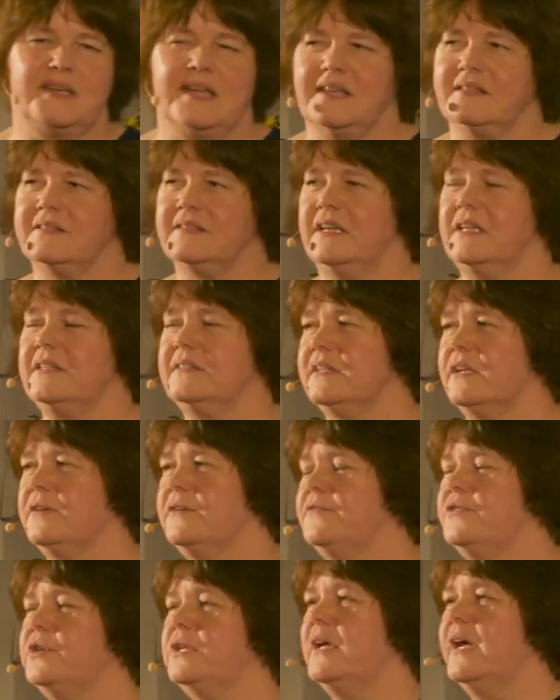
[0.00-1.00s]
the next day. So
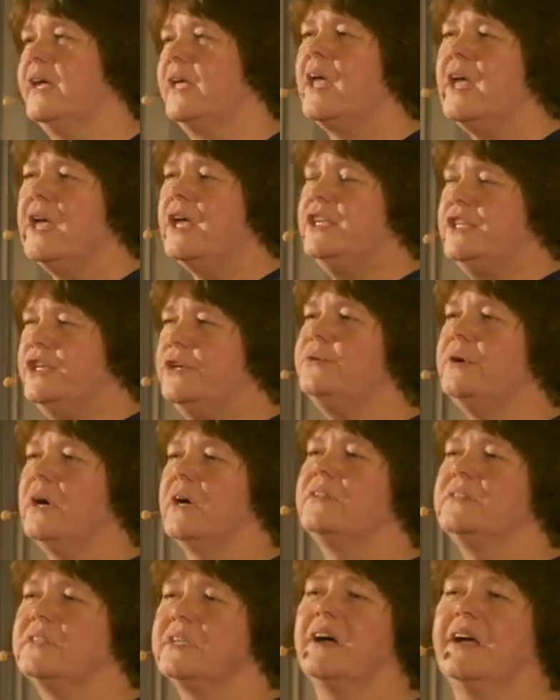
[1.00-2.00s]
if you like, you
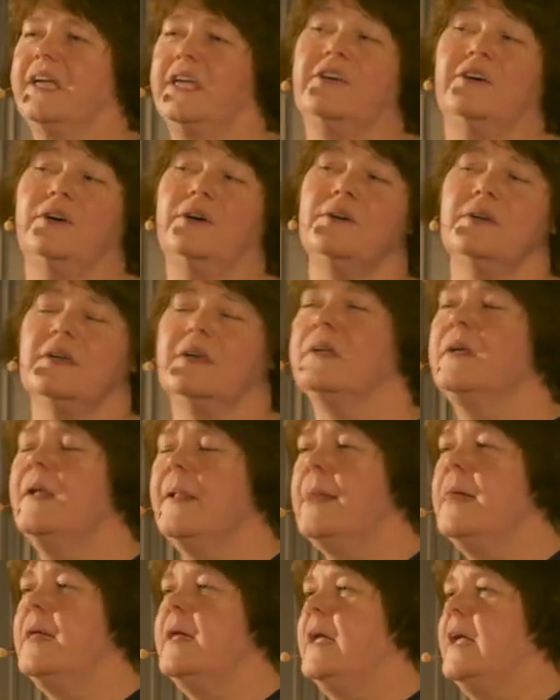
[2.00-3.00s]
hunt, I cook,
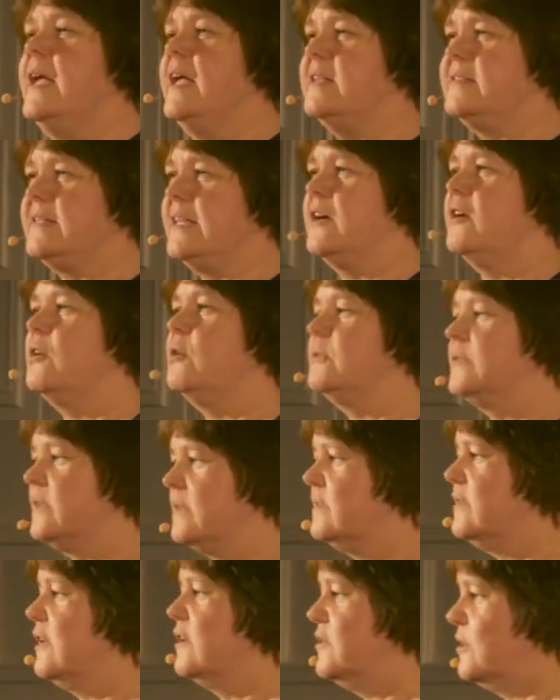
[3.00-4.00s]
is the
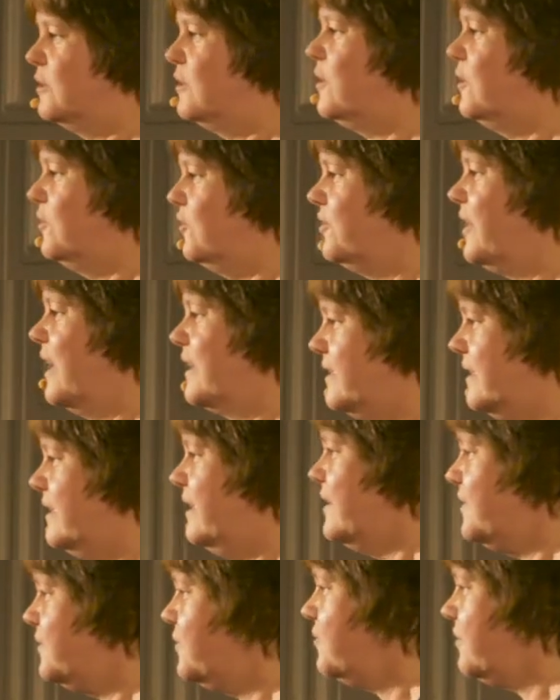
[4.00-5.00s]
oldest social contract in
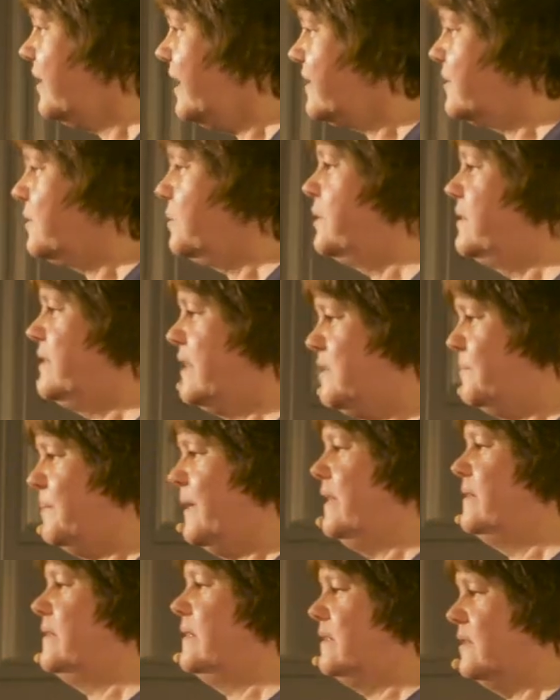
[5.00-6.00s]
history. It's also the
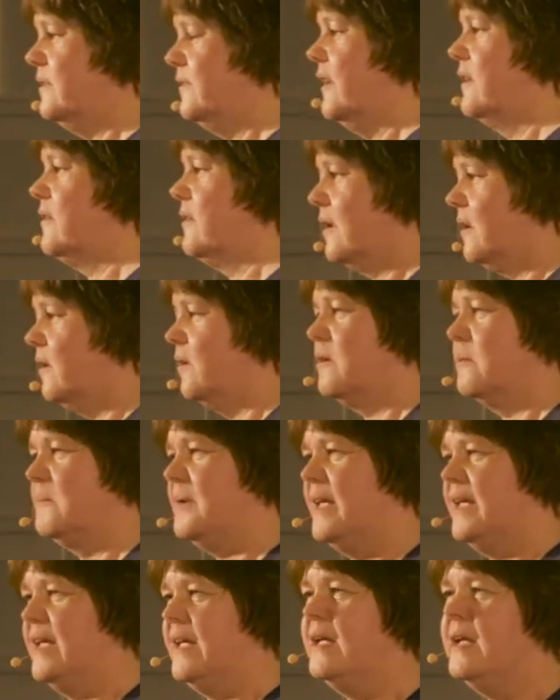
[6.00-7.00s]
basis of our
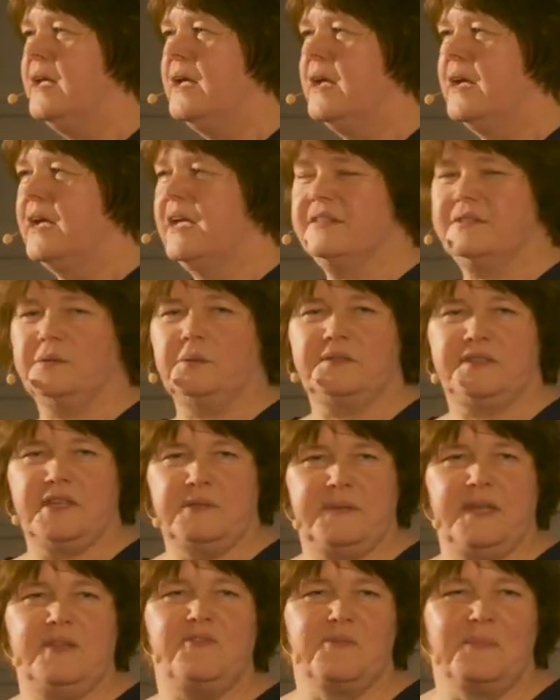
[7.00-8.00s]
economy. It's
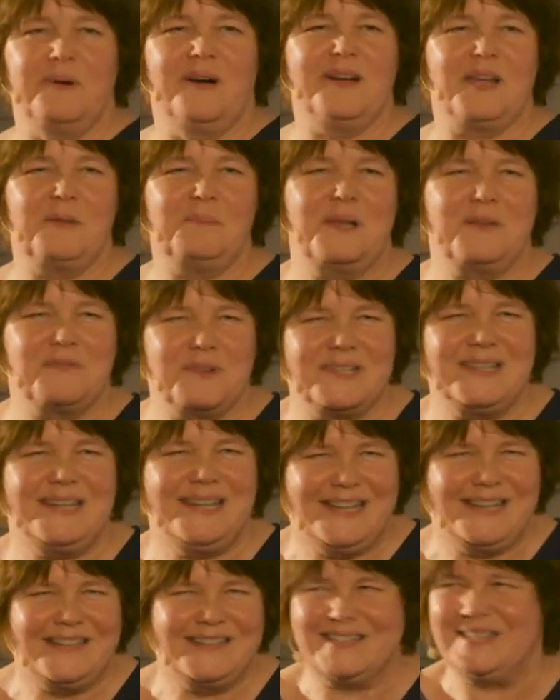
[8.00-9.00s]
also been remarkably
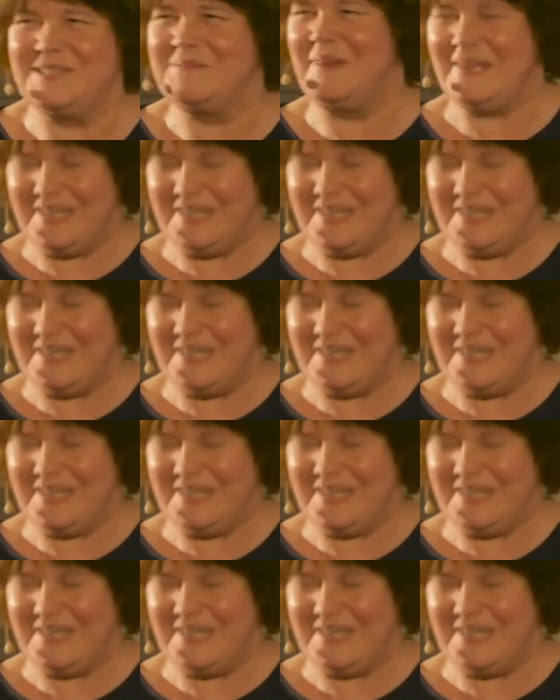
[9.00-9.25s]
resilient, as